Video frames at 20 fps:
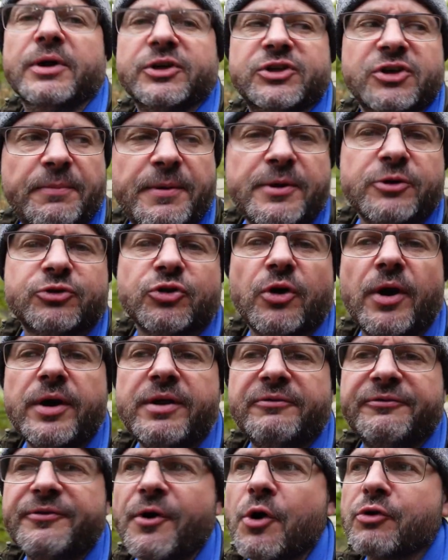which I've been trying
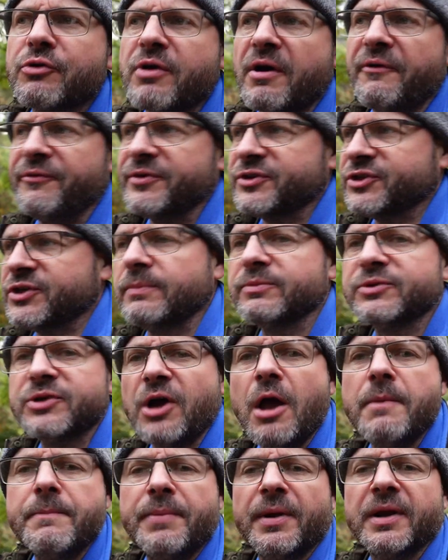to photograph for some
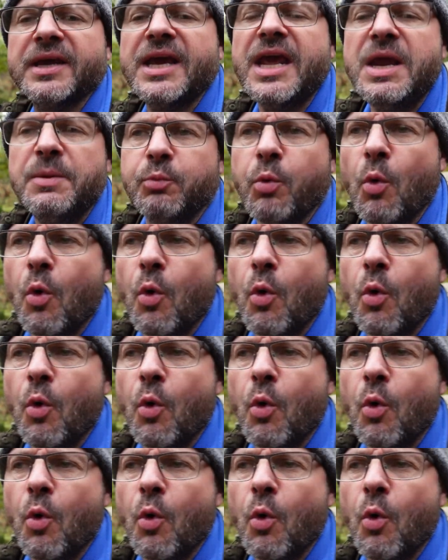time, but I keep